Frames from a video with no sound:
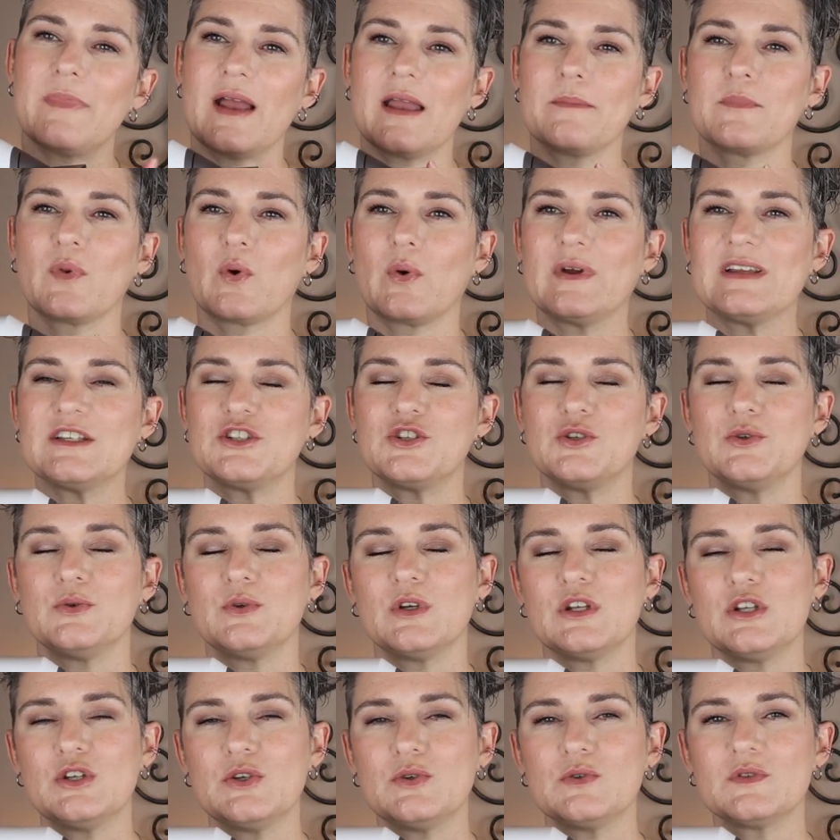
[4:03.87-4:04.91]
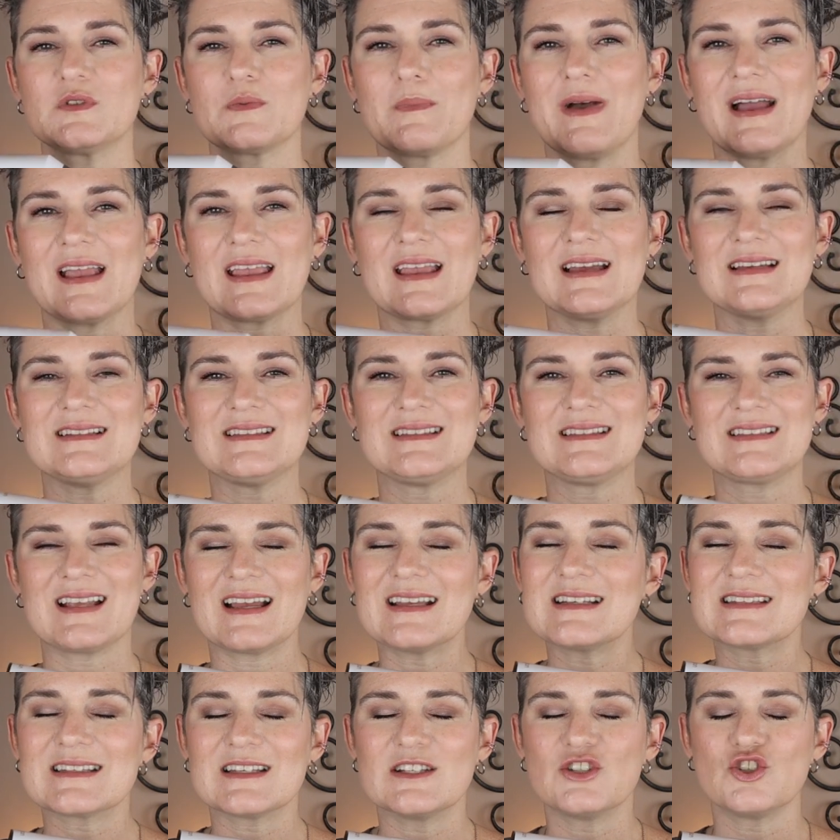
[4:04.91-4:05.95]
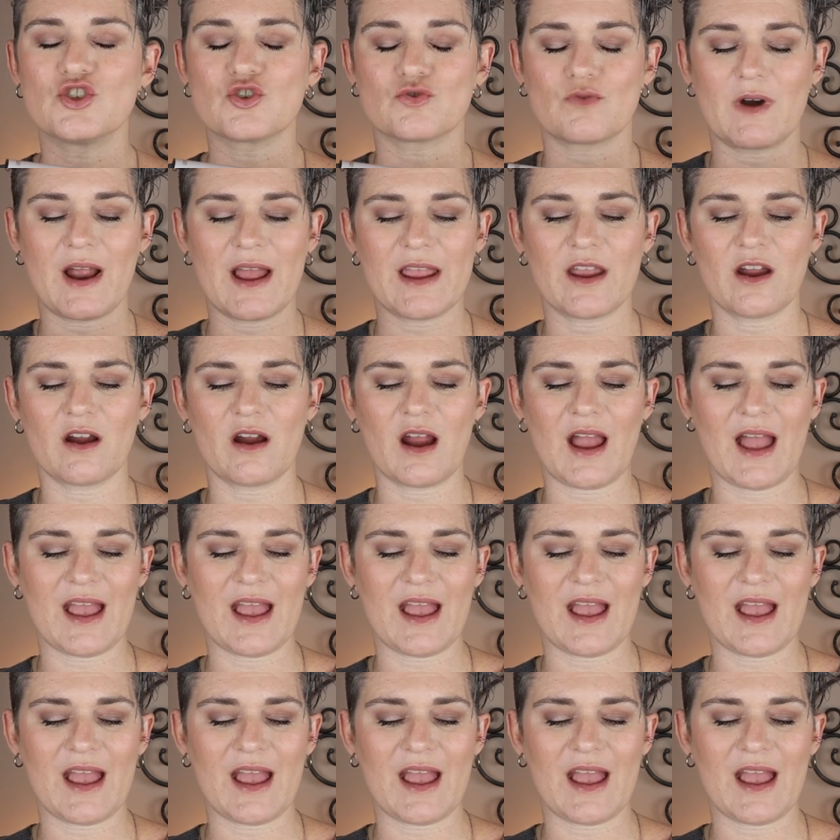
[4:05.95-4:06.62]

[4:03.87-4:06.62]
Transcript: I'm going to use my Dyson dryer.